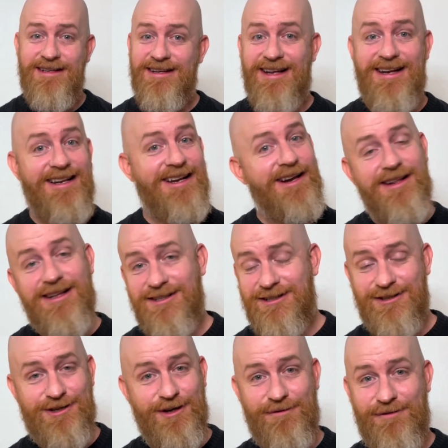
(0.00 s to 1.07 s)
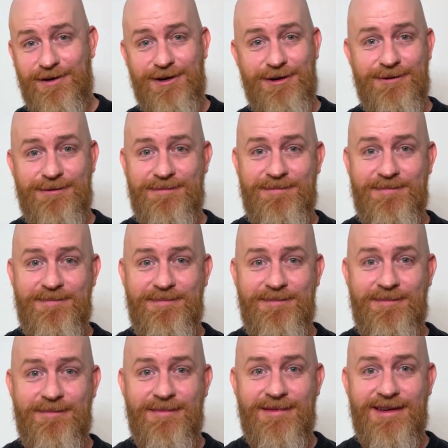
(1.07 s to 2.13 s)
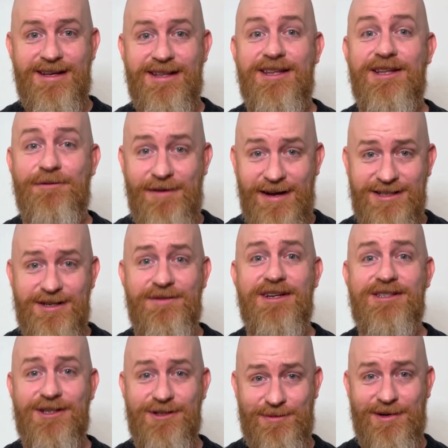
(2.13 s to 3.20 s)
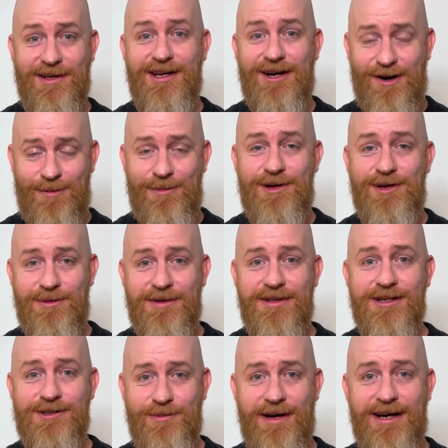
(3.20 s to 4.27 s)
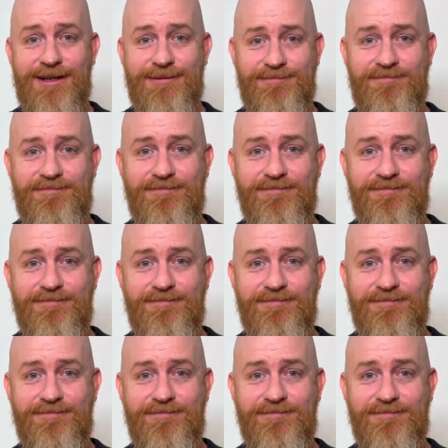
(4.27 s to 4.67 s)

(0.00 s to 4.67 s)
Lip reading: and none of this is good for you. The defensiveness is really harming you in this way.